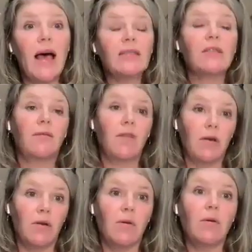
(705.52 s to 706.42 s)
last
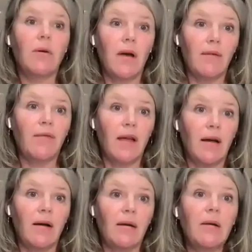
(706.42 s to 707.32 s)
view of
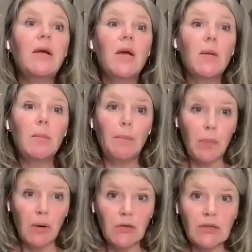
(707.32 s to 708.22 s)
their
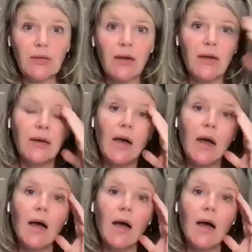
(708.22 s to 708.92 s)
person.